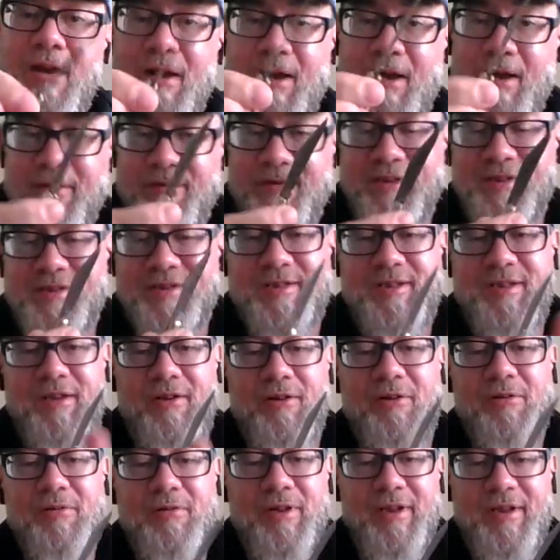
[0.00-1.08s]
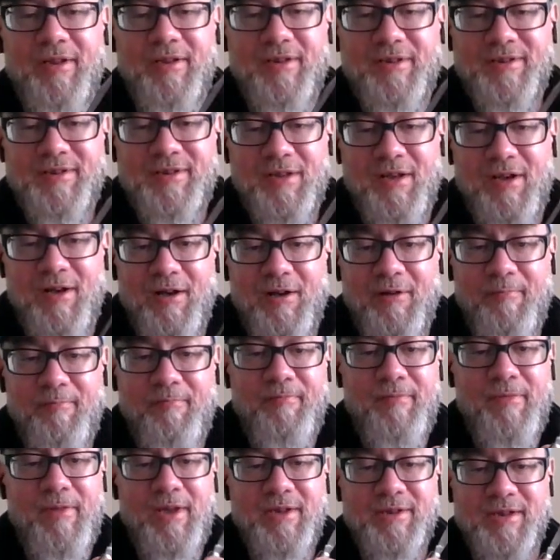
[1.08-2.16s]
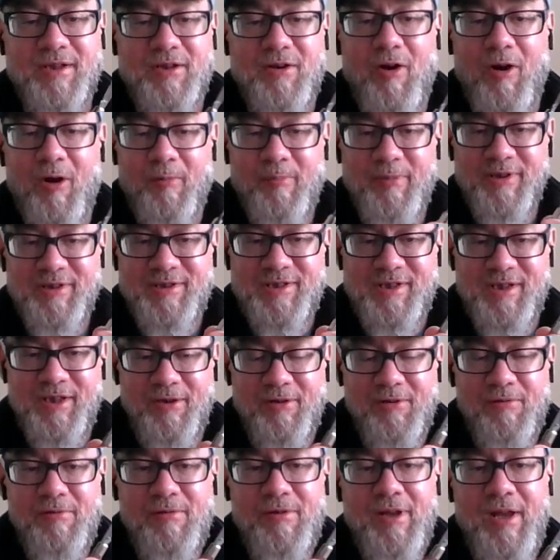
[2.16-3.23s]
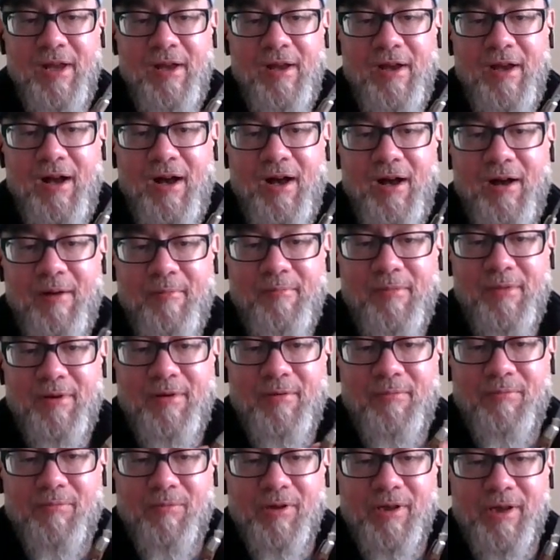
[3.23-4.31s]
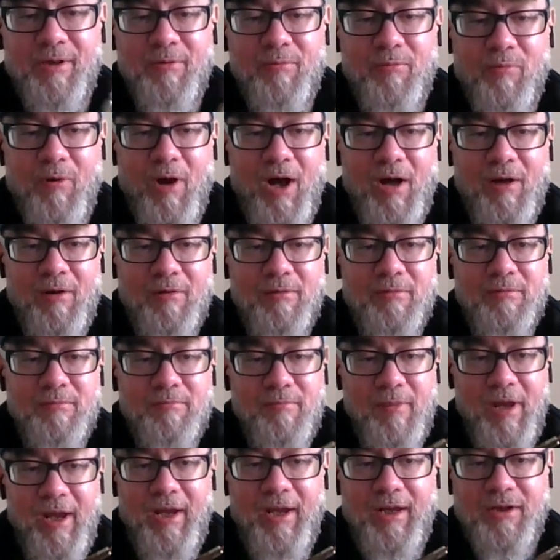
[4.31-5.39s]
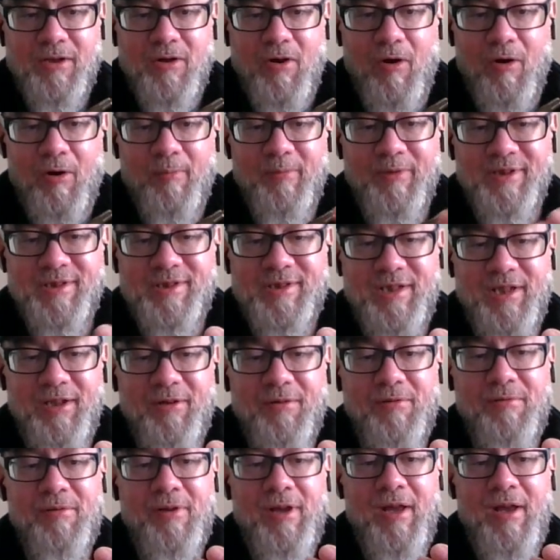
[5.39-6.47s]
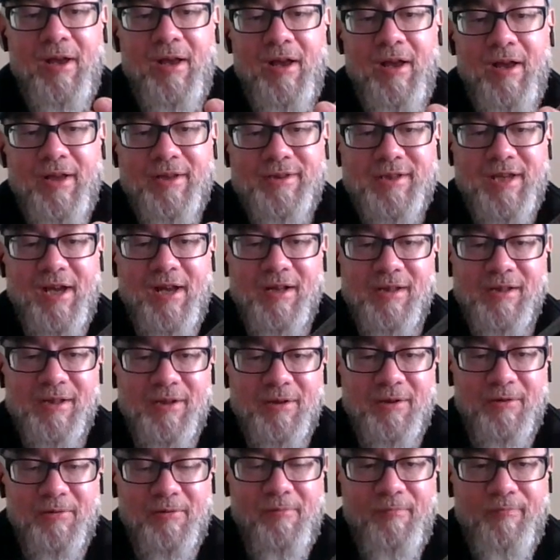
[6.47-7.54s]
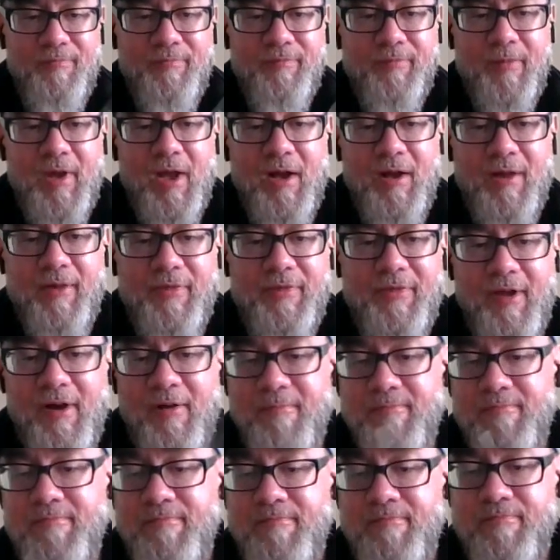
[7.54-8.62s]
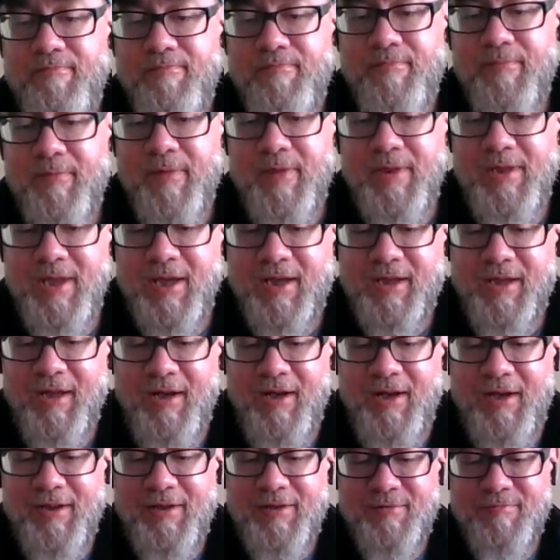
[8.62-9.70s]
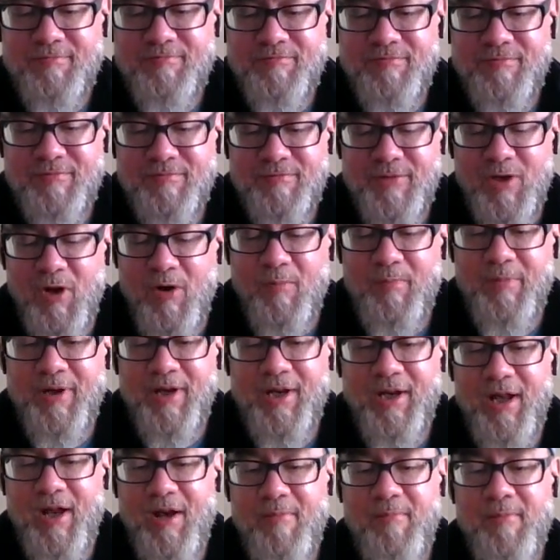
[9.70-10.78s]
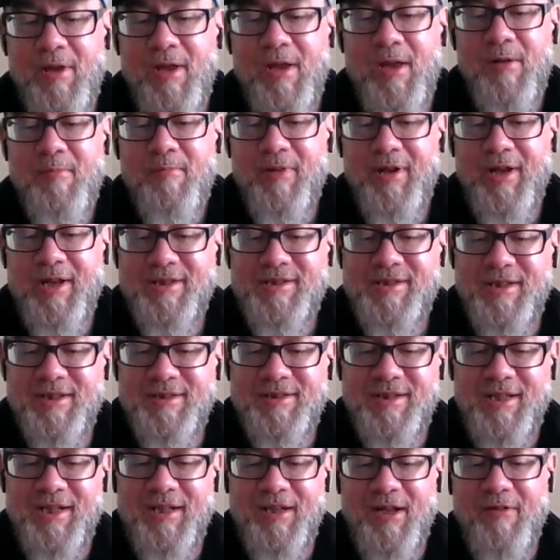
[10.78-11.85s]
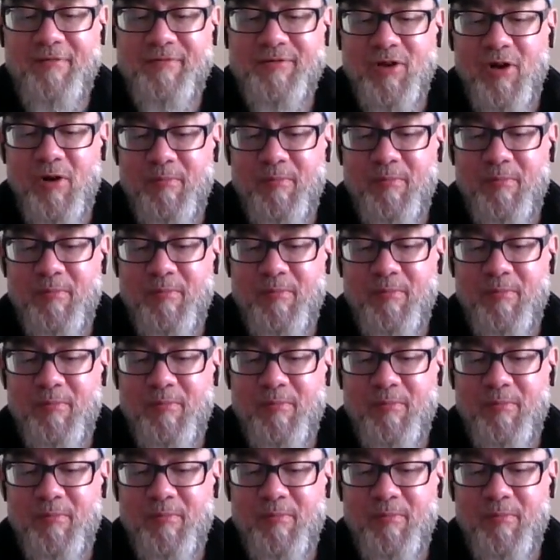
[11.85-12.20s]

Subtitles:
The steel is a carbon steel, a really well made carbon steel. It's got a little thumb nick in it to open it up, but it's easy enough to